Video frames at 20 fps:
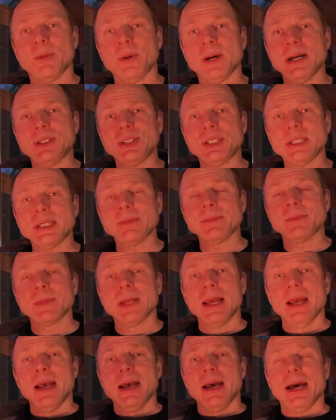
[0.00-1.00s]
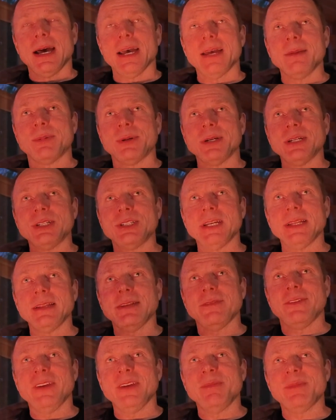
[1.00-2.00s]
watching. I appreciate
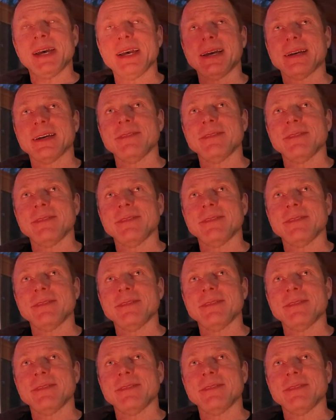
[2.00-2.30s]
the feedback